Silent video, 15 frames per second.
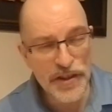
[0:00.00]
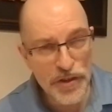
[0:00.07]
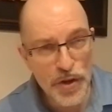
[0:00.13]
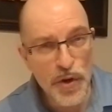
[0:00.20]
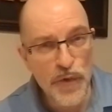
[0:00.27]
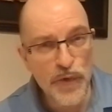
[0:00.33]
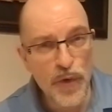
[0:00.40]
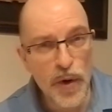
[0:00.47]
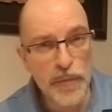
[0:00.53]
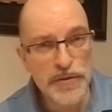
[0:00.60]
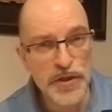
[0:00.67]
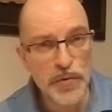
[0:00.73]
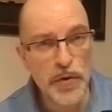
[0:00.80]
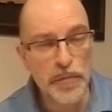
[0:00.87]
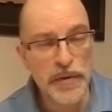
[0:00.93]
2 forms
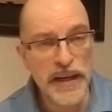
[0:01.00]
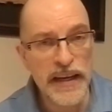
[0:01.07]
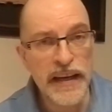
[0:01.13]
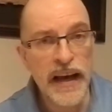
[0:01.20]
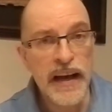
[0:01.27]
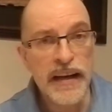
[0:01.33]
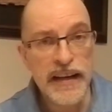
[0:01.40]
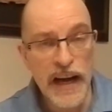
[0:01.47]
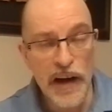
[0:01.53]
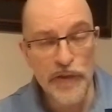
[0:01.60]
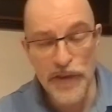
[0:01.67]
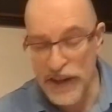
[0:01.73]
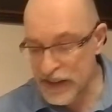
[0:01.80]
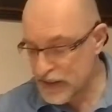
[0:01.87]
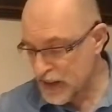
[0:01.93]
that we'll be
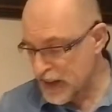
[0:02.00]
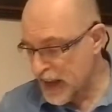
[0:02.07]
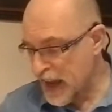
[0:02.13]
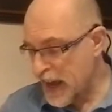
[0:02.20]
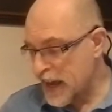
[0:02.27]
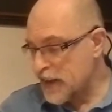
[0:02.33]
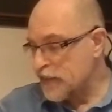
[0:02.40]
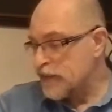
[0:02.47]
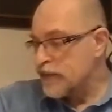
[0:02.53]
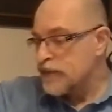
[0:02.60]
covering today